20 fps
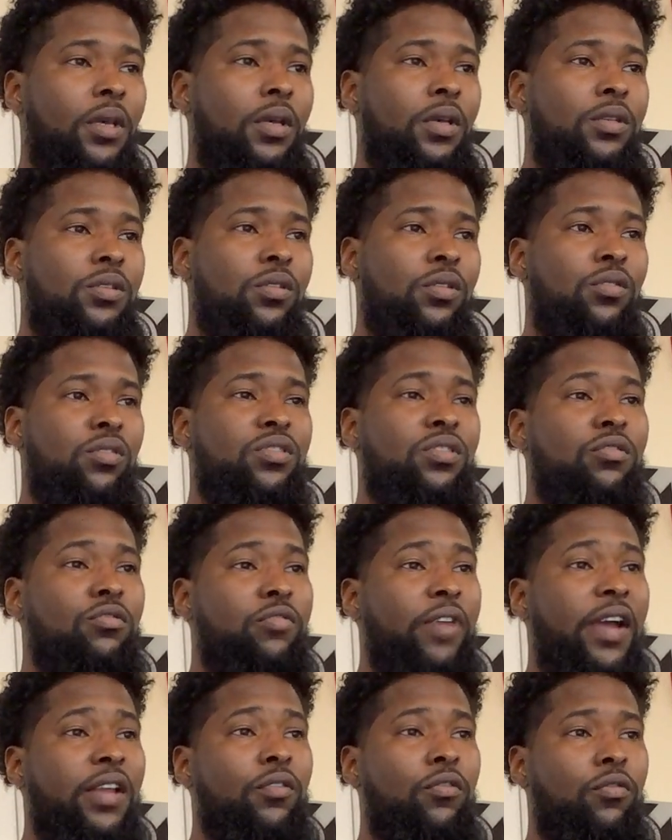So using
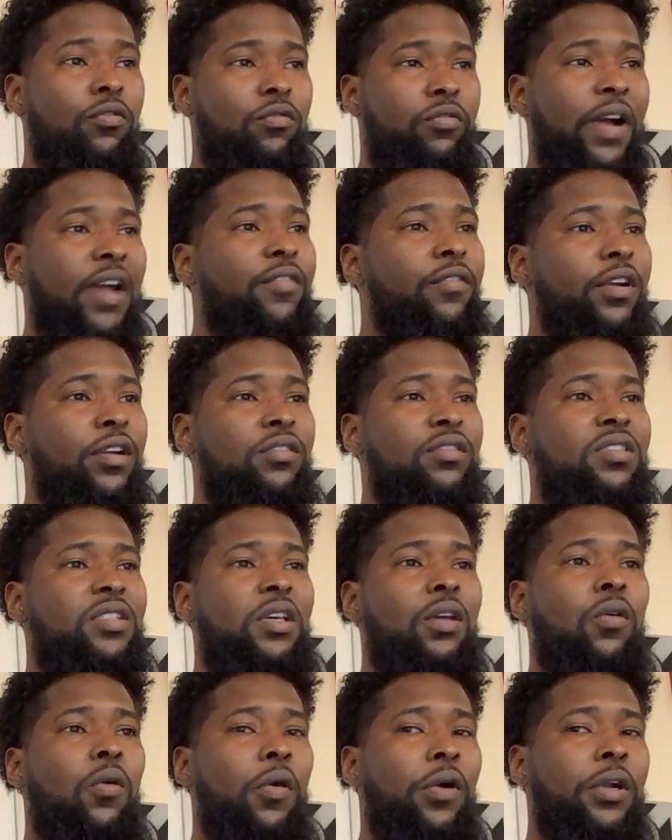right rudder to stay
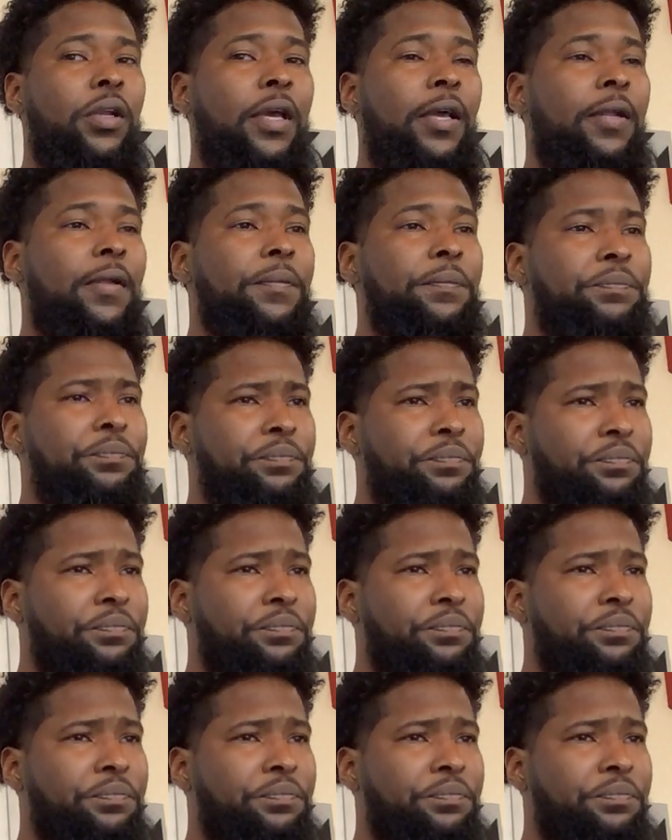coordinated,